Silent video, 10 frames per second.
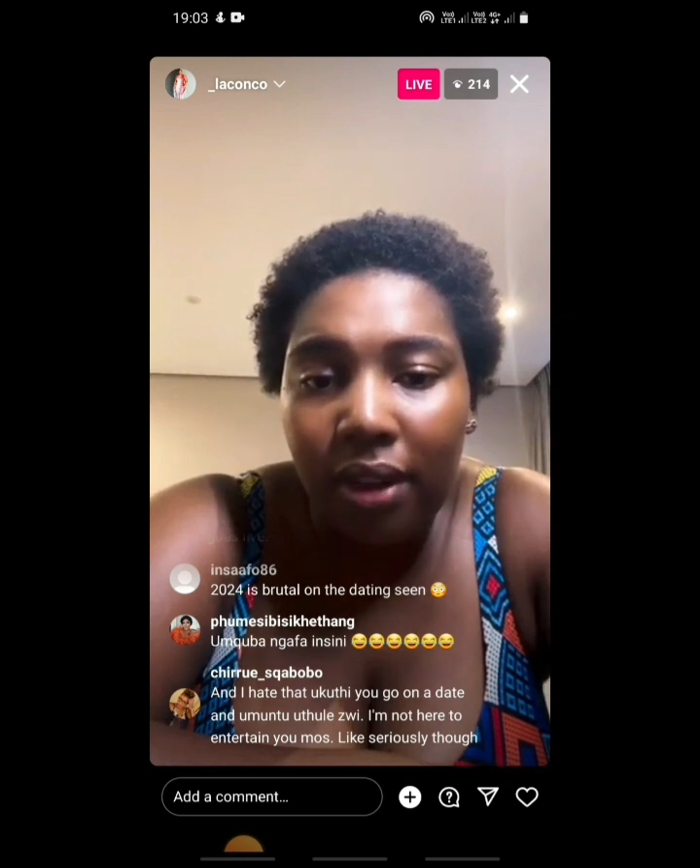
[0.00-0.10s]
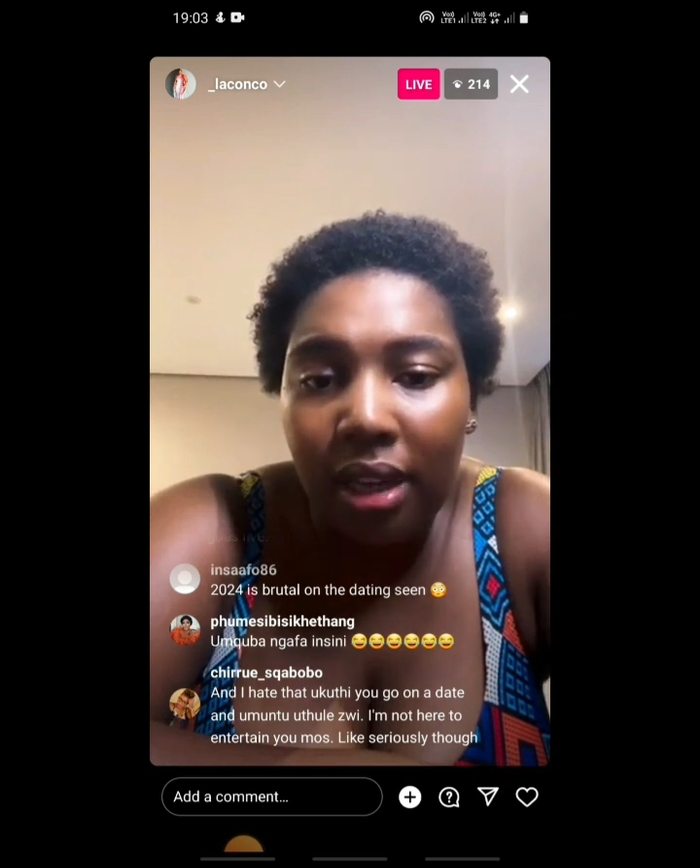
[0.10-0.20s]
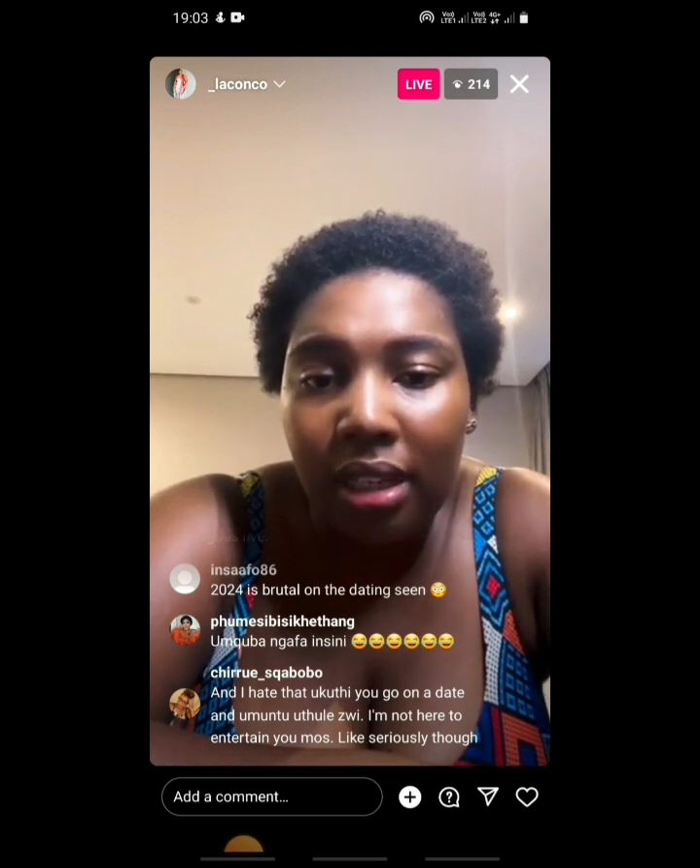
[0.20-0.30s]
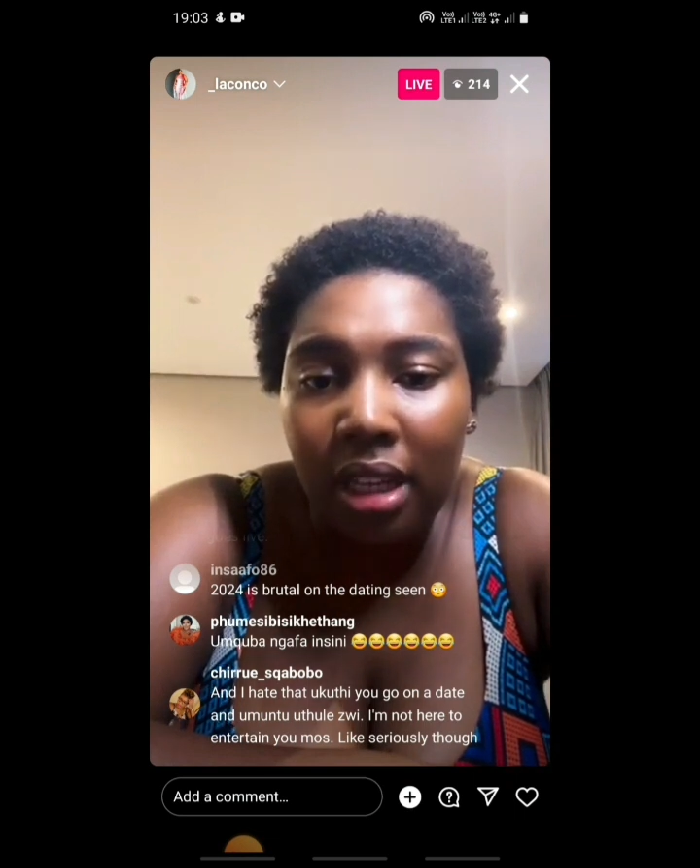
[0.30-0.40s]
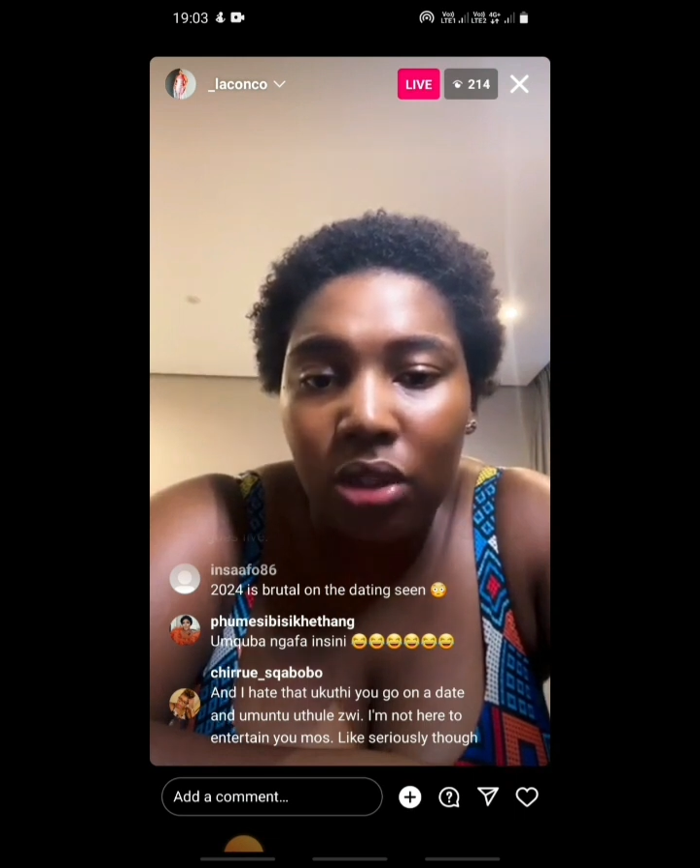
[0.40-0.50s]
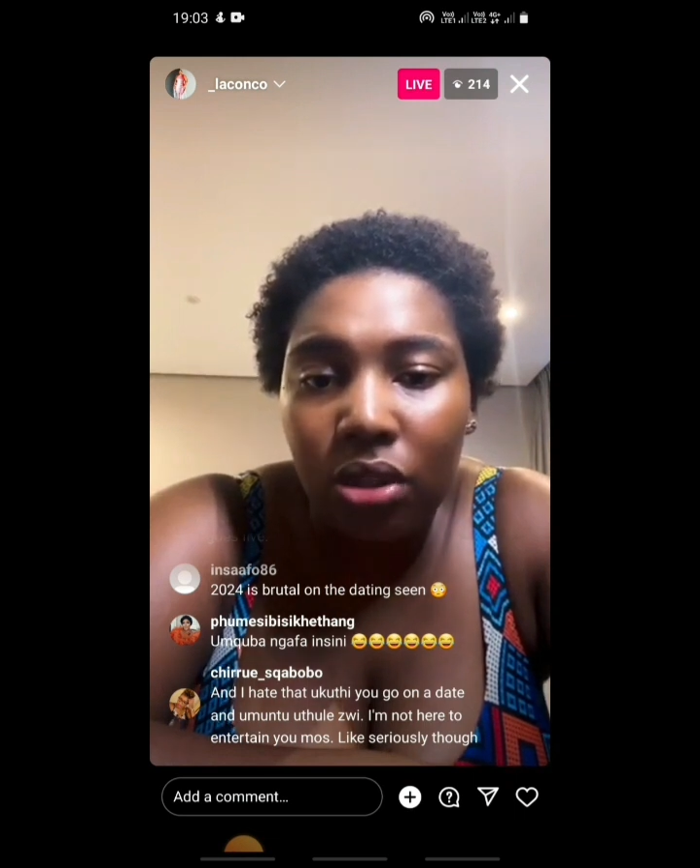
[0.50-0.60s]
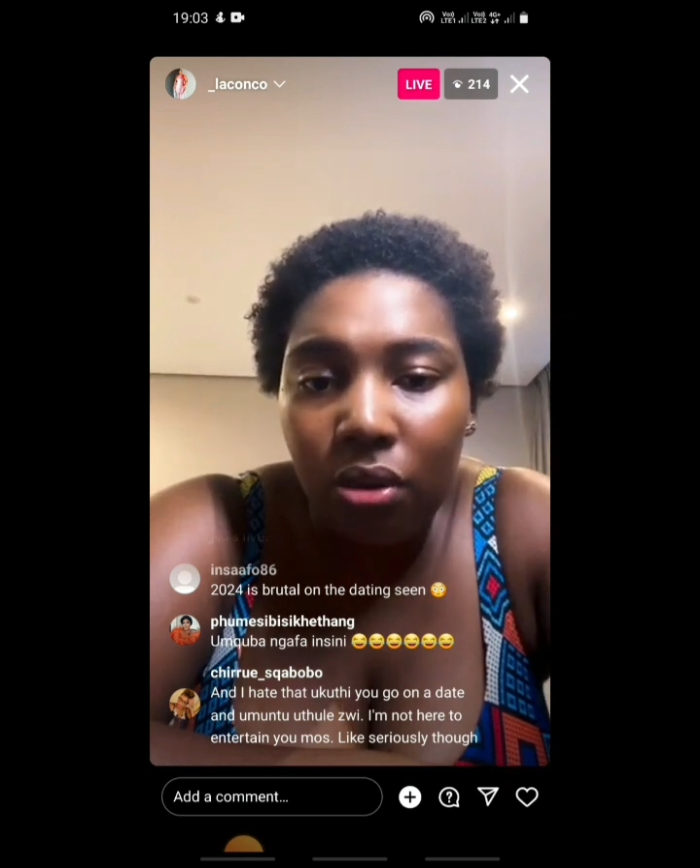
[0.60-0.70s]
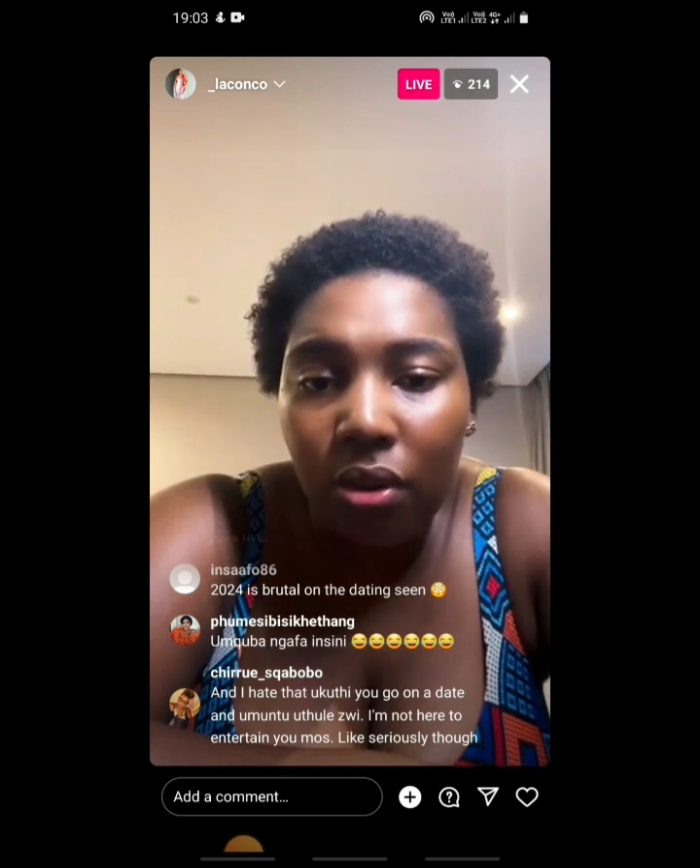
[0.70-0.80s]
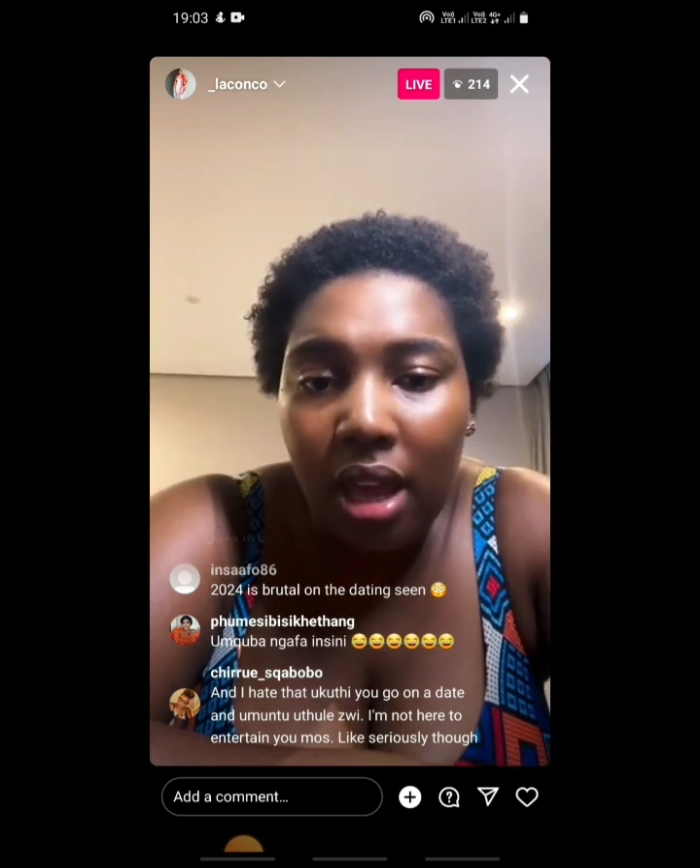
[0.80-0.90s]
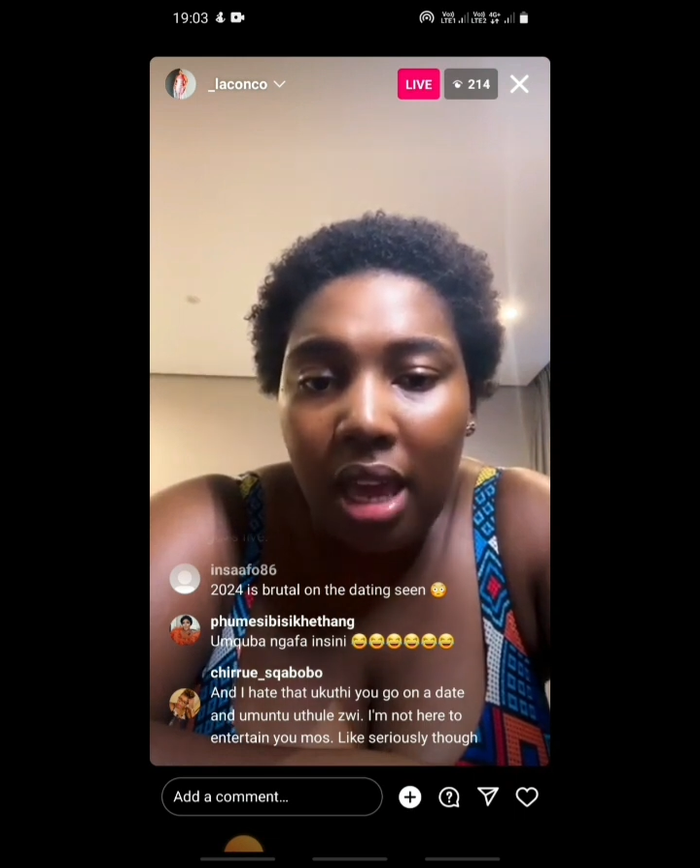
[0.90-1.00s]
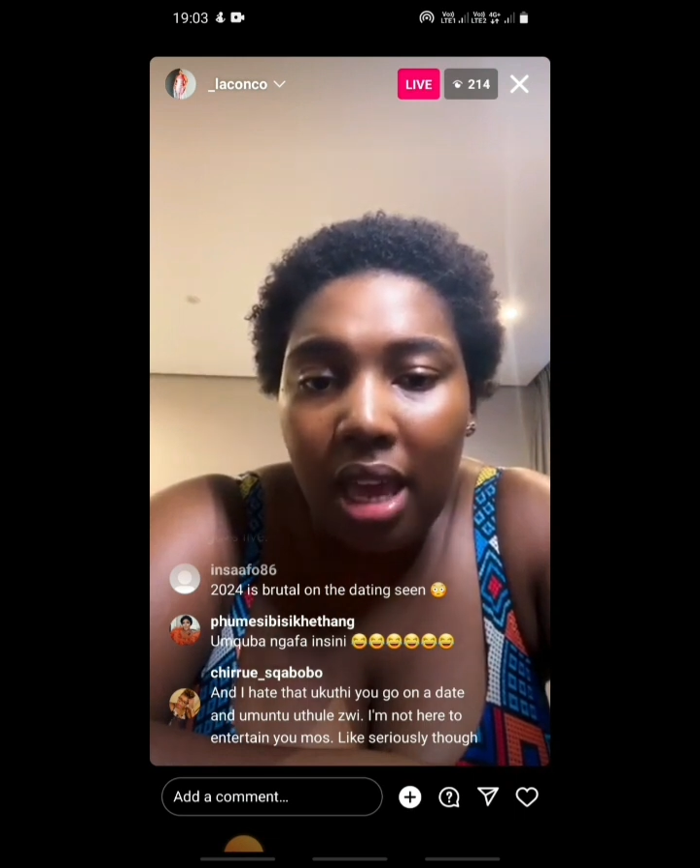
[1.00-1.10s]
if I date you